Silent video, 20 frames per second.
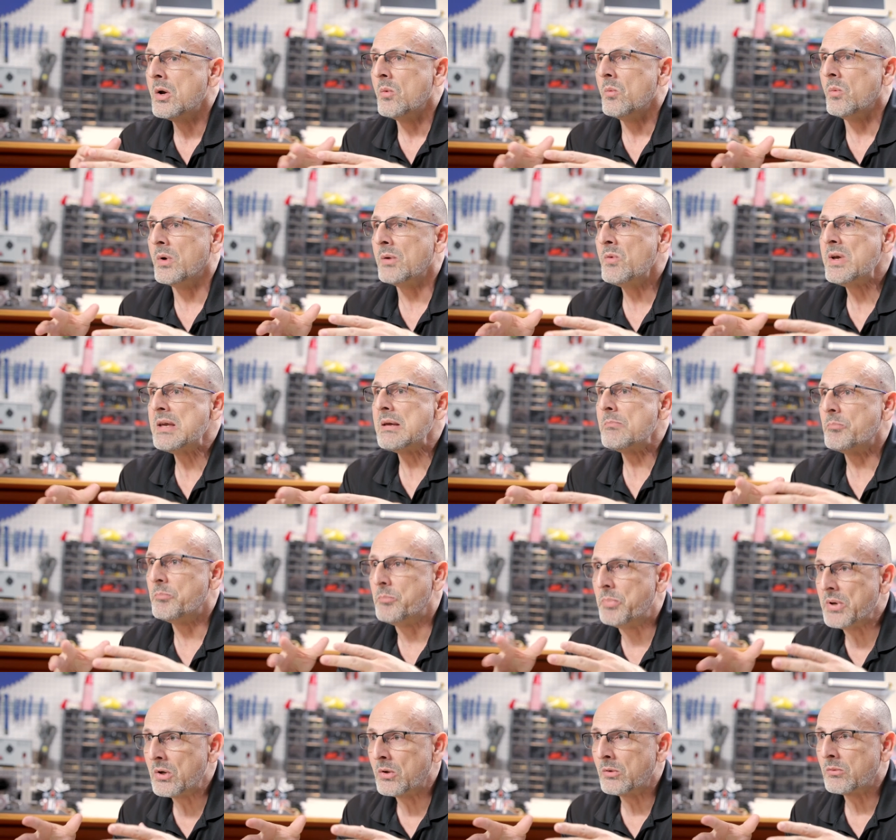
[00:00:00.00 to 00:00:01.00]
when we
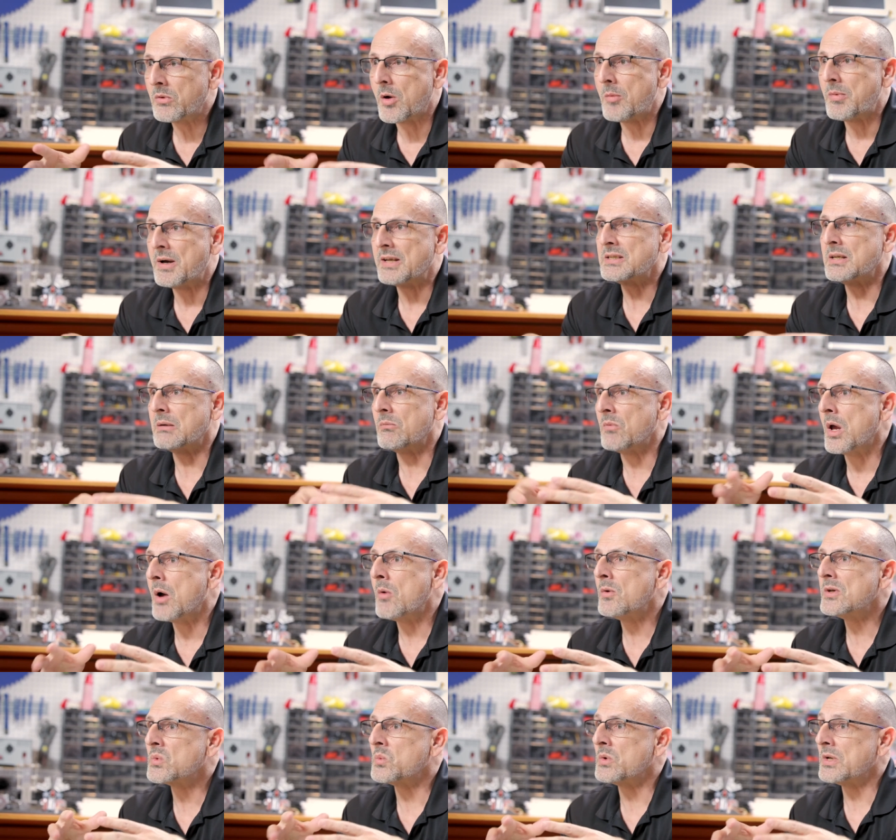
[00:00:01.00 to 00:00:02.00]
build robots, and we
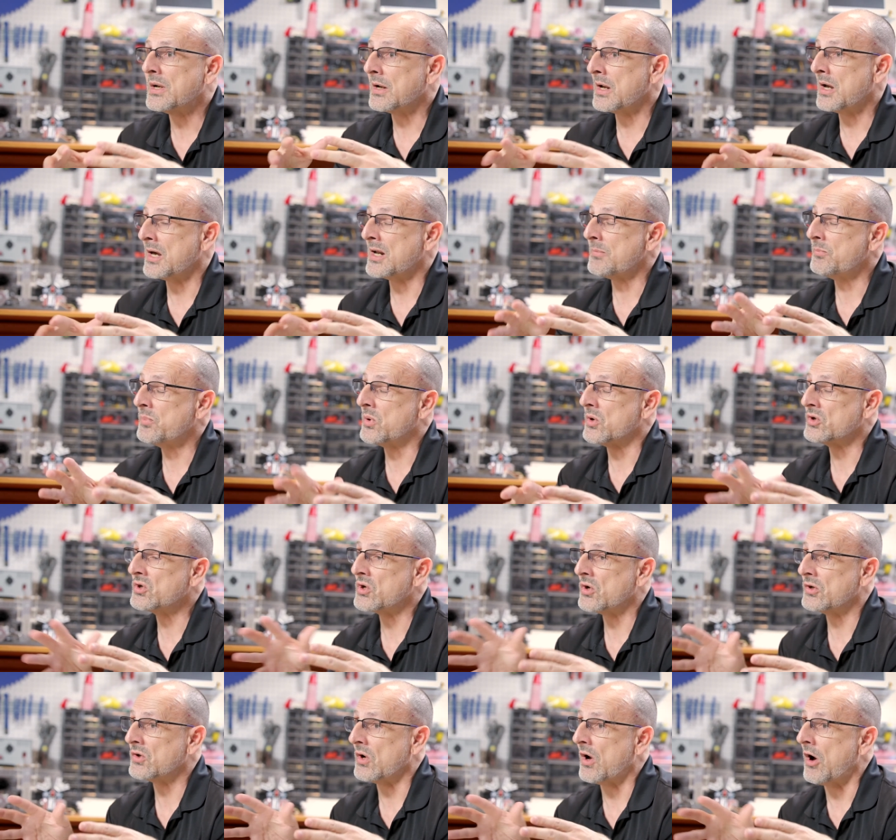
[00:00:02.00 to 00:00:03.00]
always want to kind of push
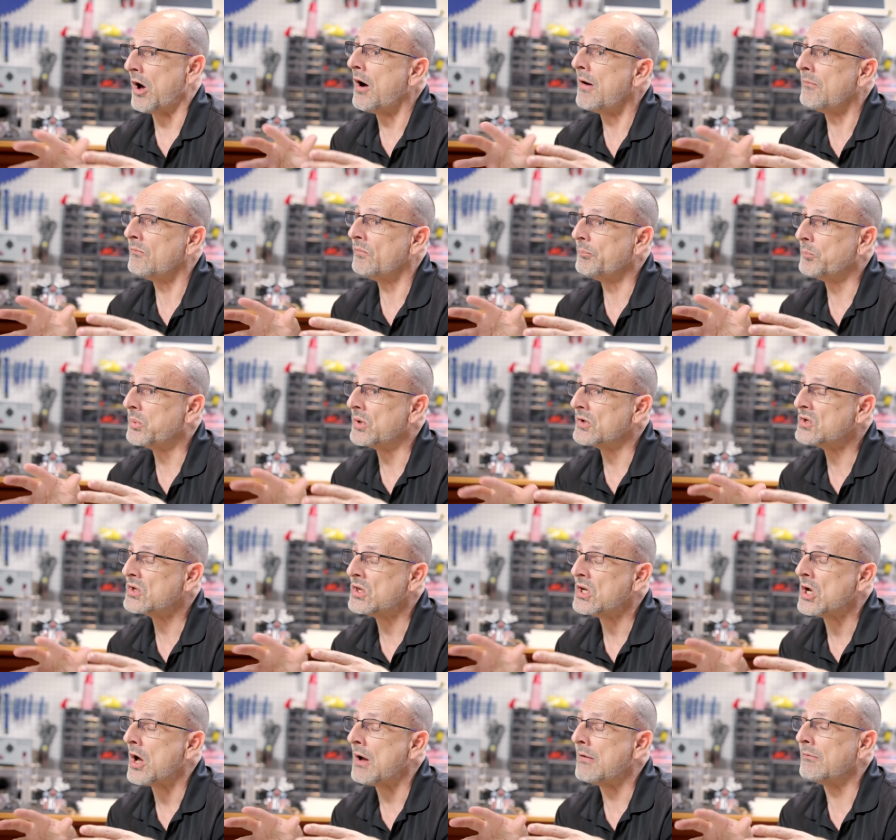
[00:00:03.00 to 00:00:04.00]

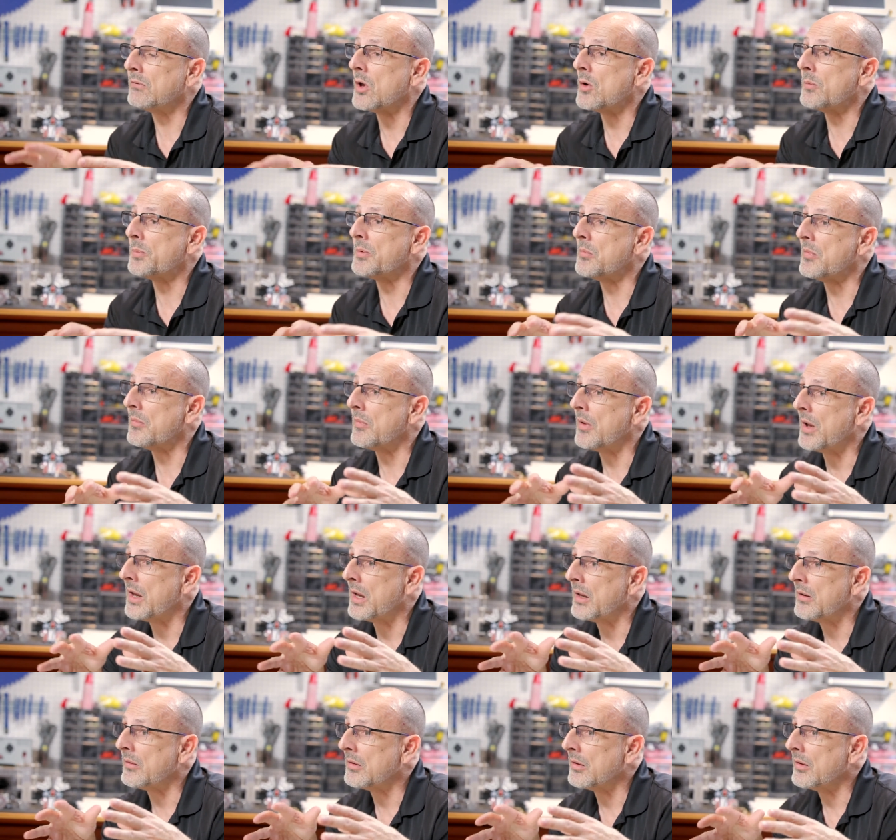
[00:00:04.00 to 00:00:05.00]
the envelope
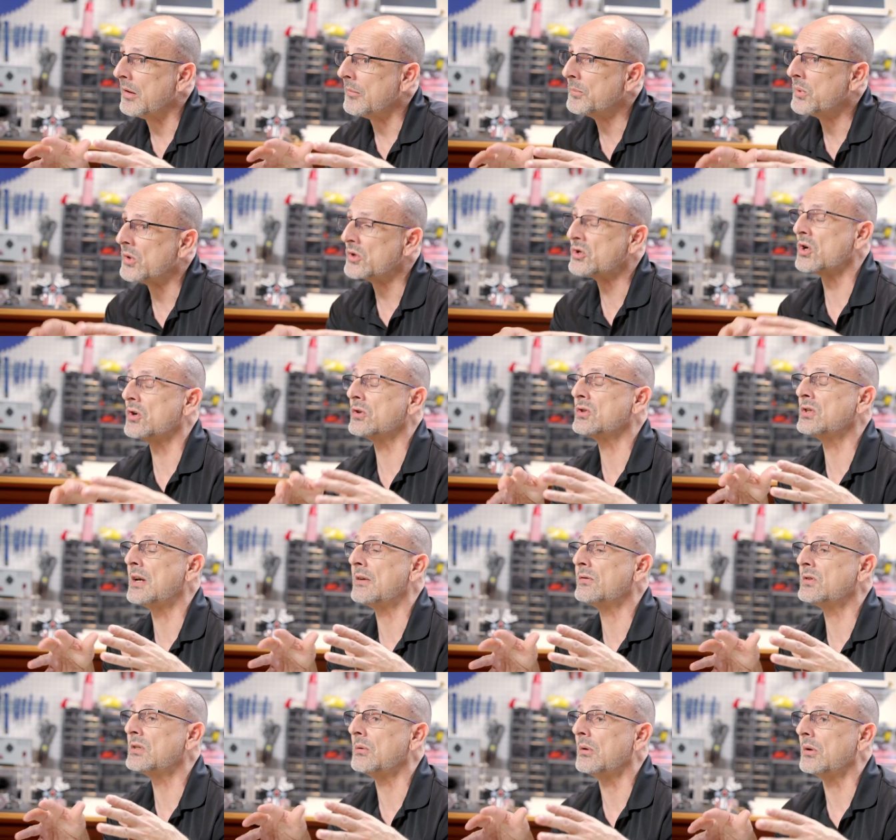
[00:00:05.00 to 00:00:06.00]
and push
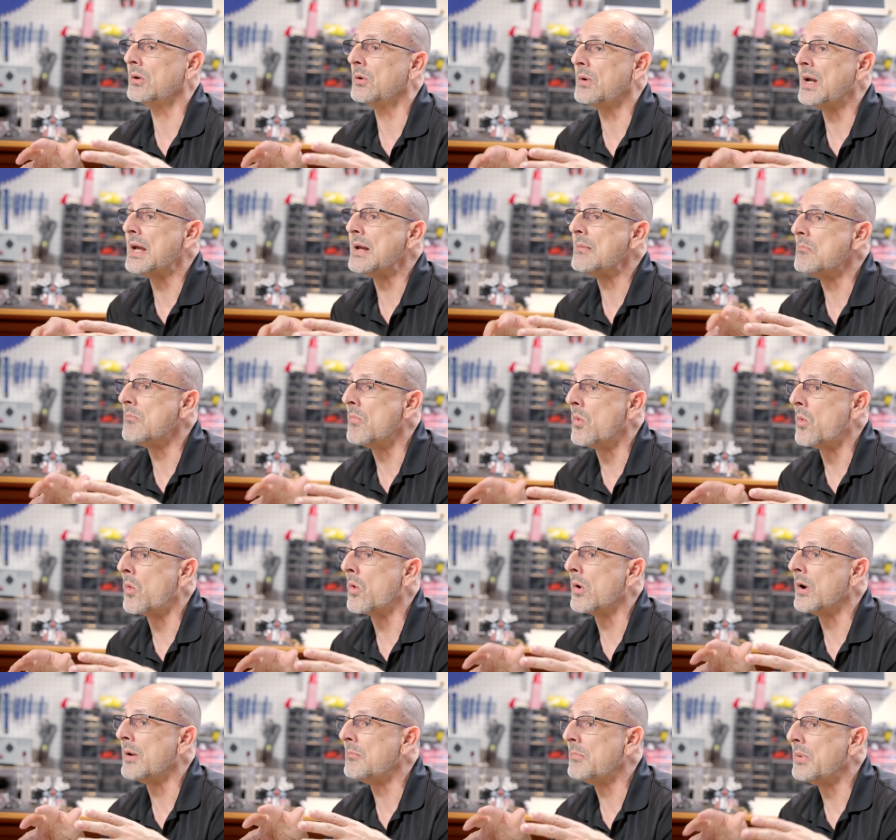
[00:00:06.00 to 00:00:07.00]
ourselves to create
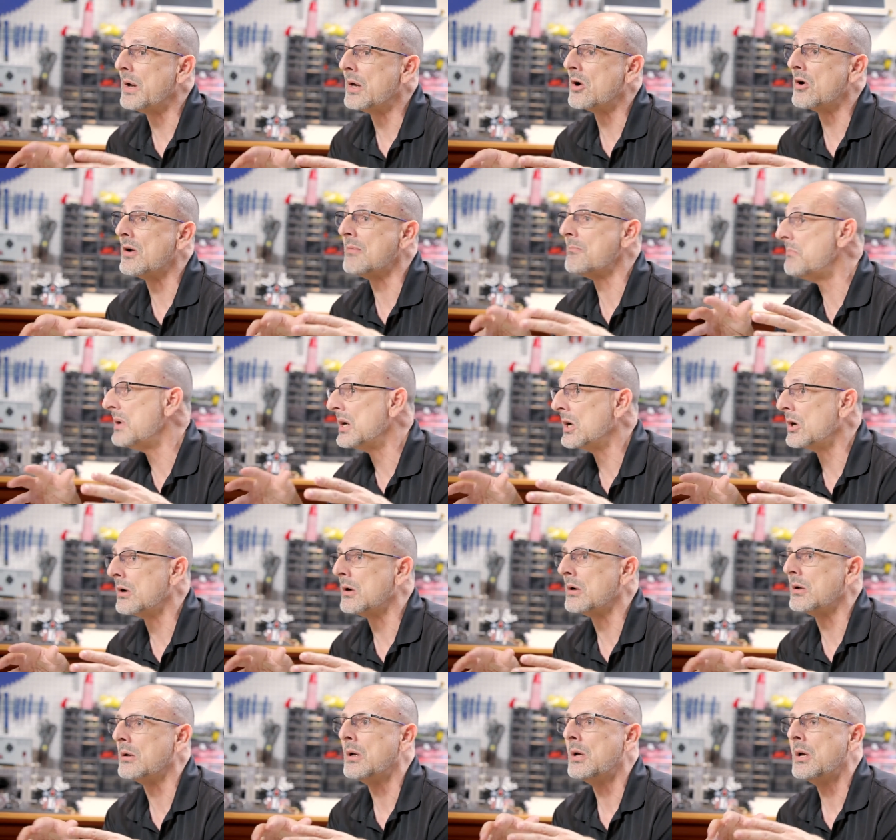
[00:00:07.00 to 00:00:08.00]
more and better and bigger
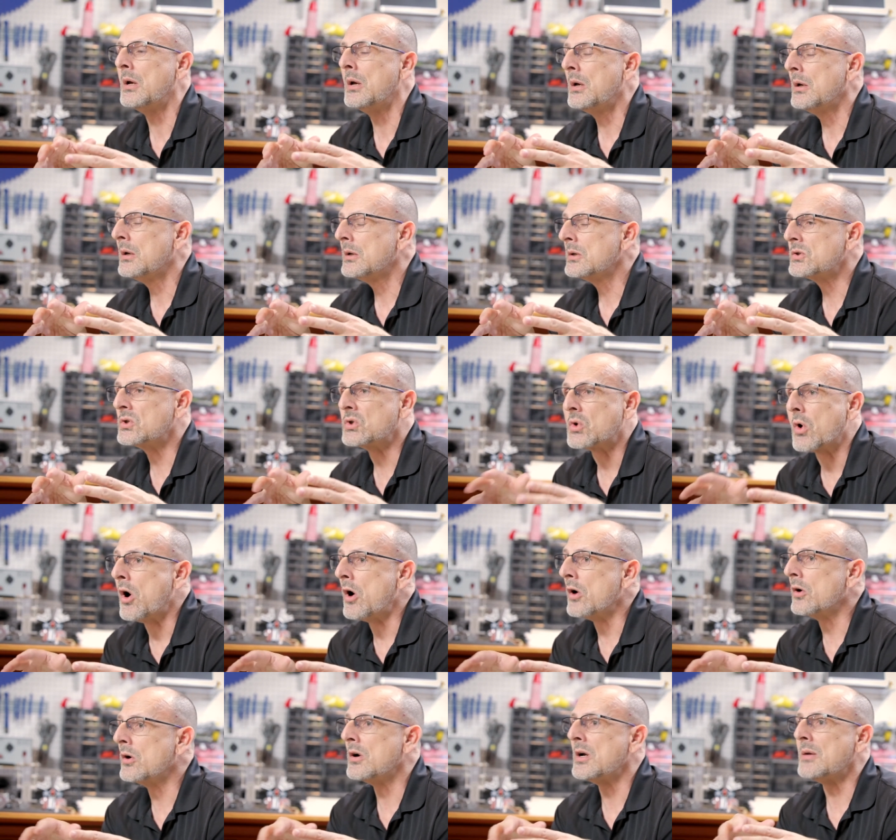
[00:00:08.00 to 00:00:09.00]
and
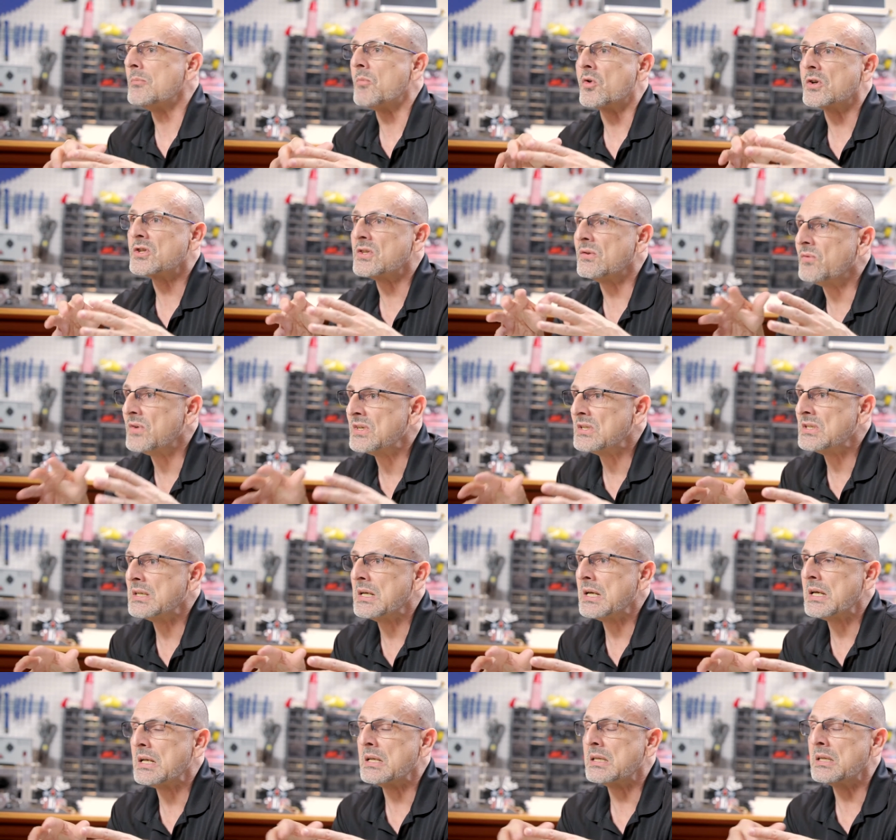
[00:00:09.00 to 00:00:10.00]
stronger and more
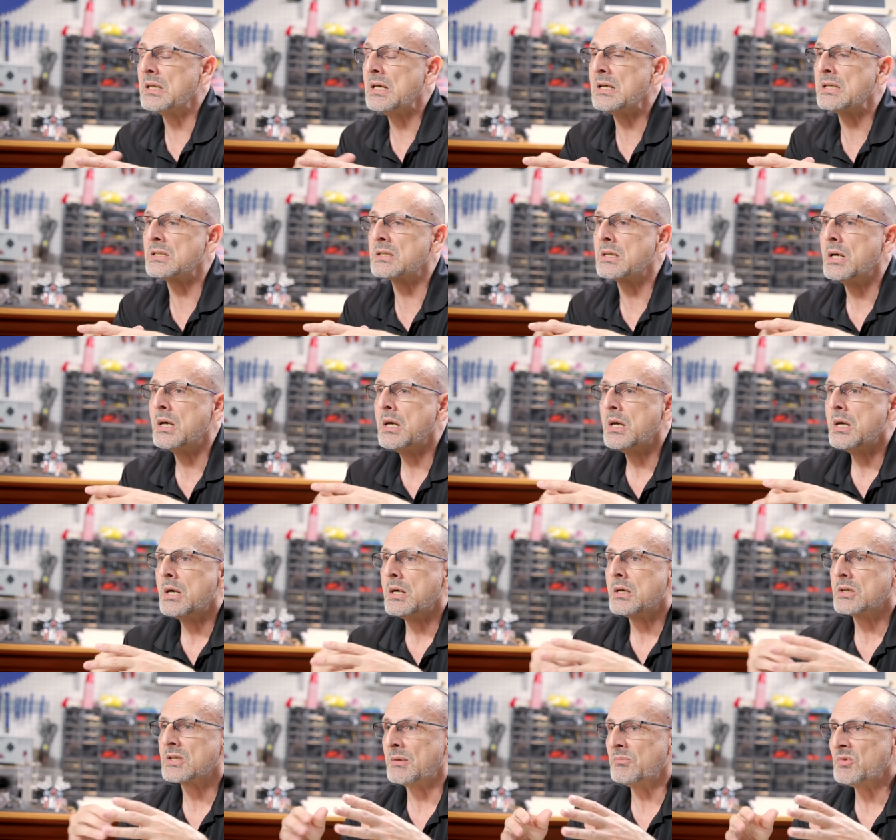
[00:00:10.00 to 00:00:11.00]
sophisticated things,
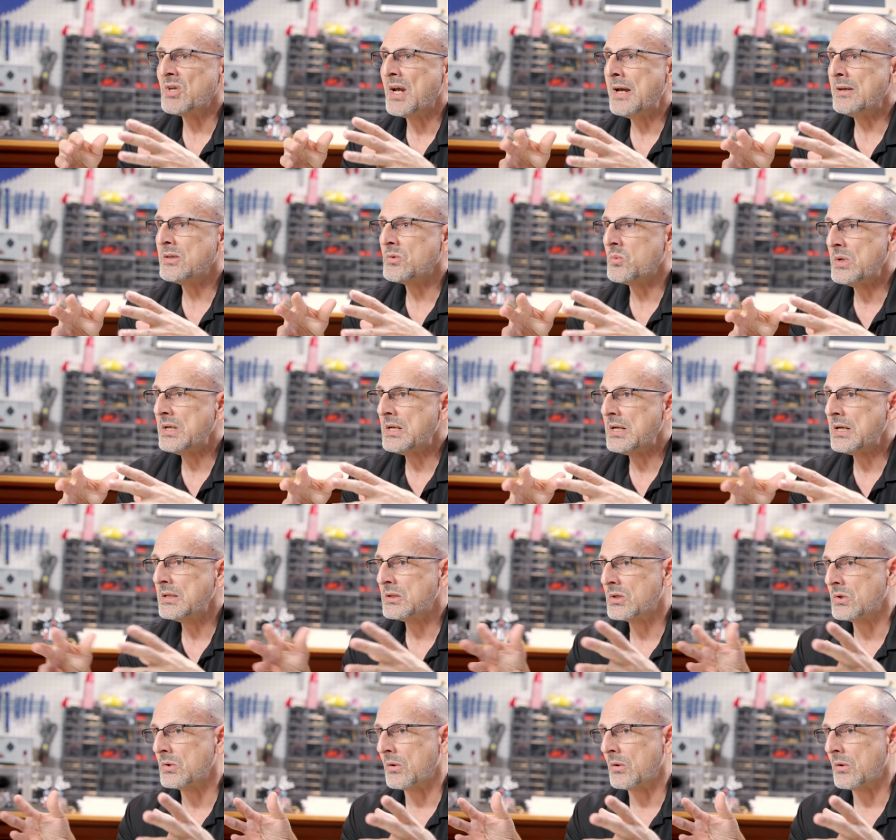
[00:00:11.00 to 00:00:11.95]
sometimes we need to